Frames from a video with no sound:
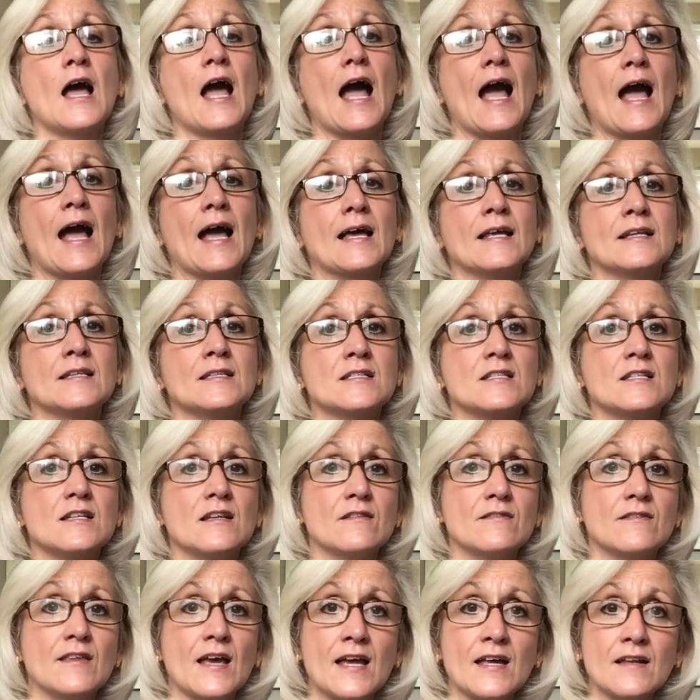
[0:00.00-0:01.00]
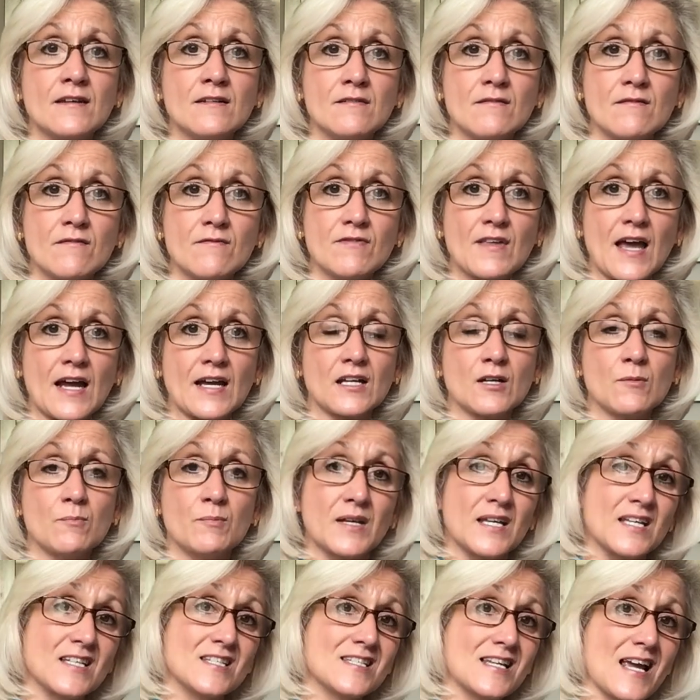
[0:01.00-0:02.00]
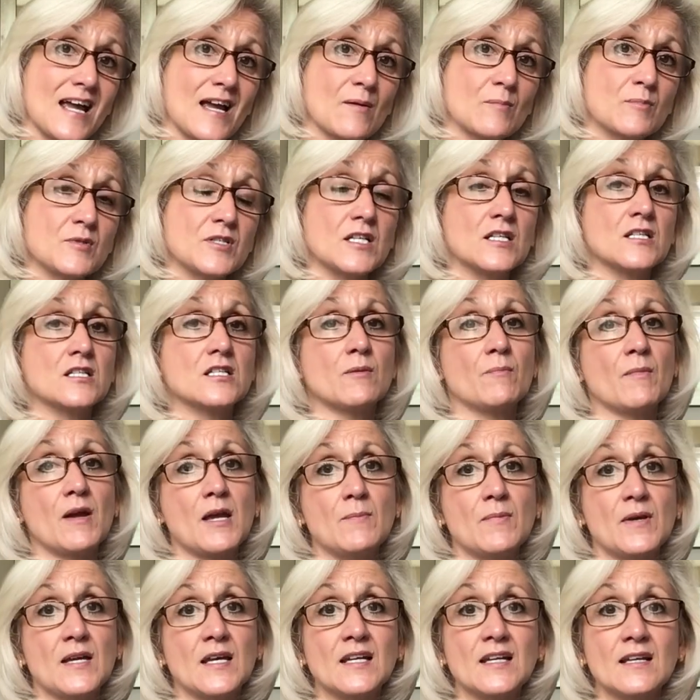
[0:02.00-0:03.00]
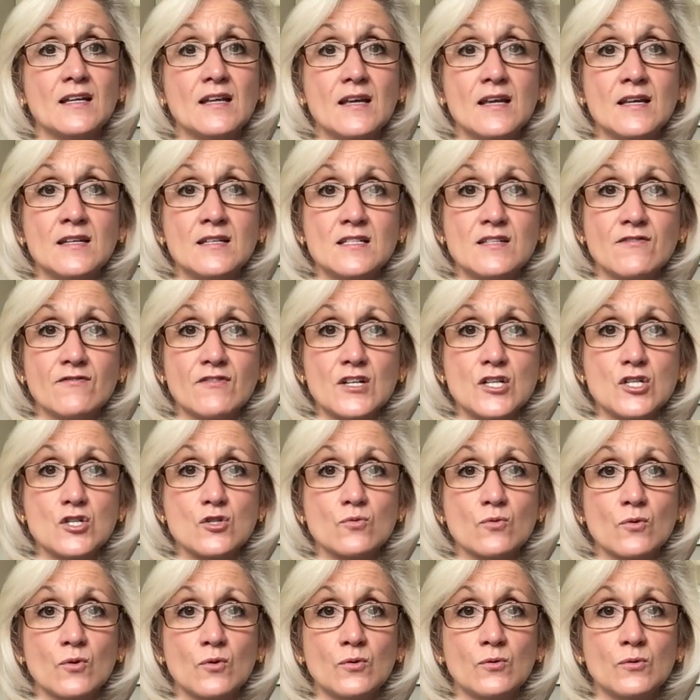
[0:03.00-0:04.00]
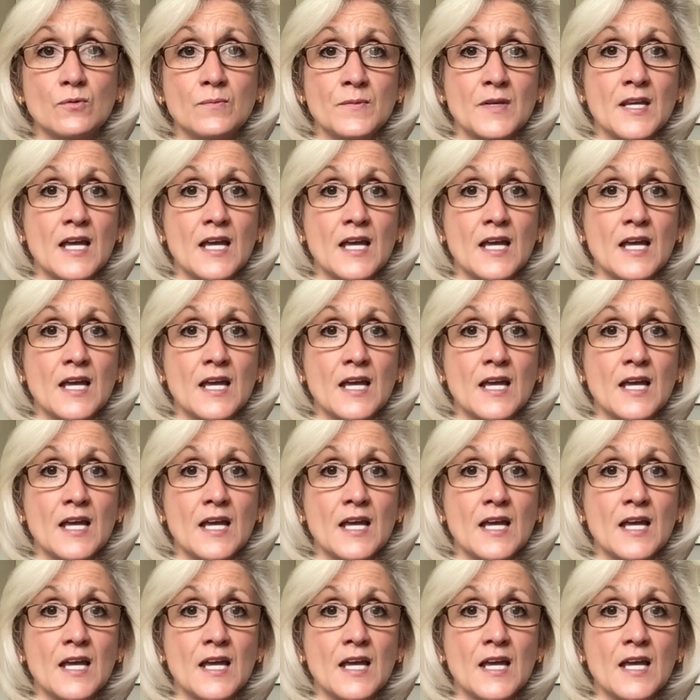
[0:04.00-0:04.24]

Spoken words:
and then that can be adapted to maybe an individual